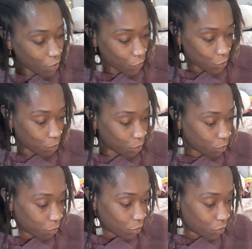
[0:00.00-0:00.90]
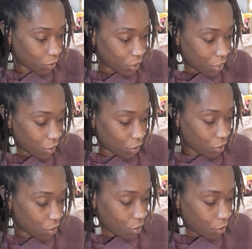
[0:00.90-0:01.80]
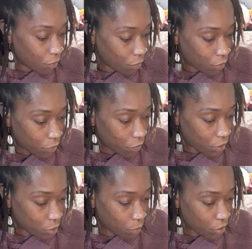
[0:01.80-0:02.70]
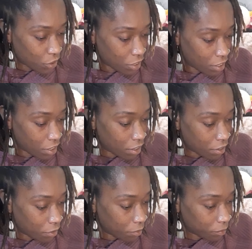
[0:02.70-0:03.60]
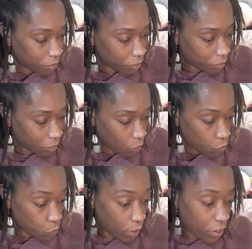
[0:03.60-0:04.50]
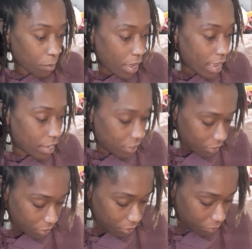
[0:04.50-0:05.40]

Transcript: over spilt milk, you know. This person uh, was wearing a mask.